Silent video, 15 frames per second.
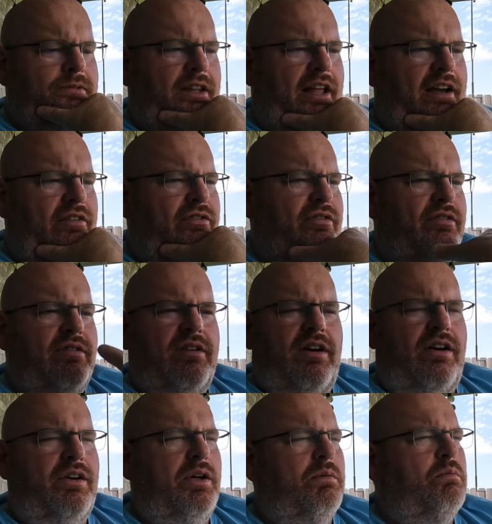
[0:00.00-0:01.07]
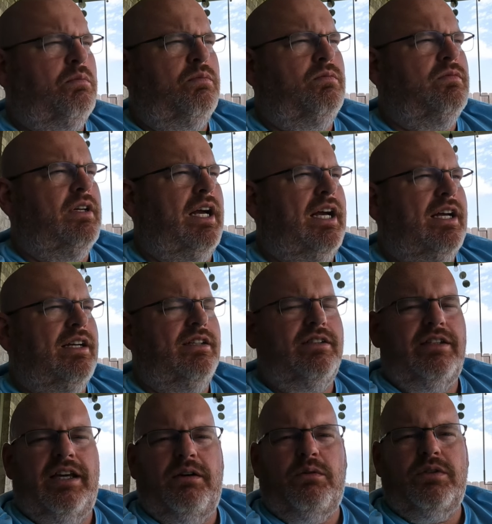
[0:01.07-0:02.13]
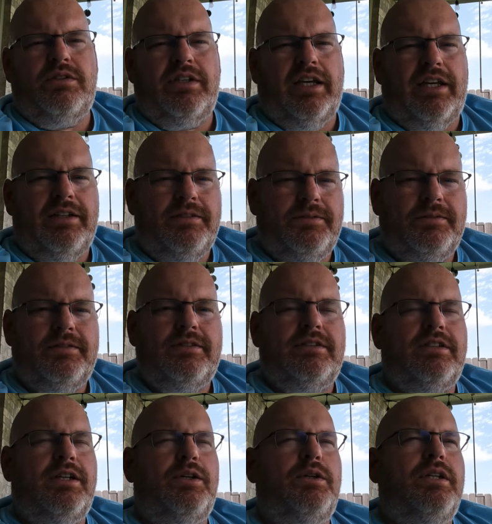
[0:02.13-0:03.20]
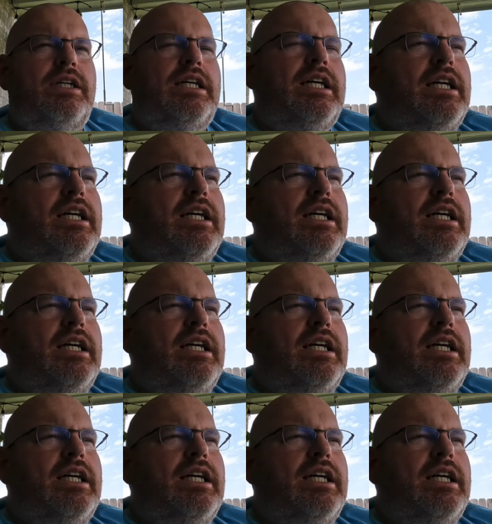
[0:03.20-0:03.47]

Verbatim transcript: life caught up uh, yet once again so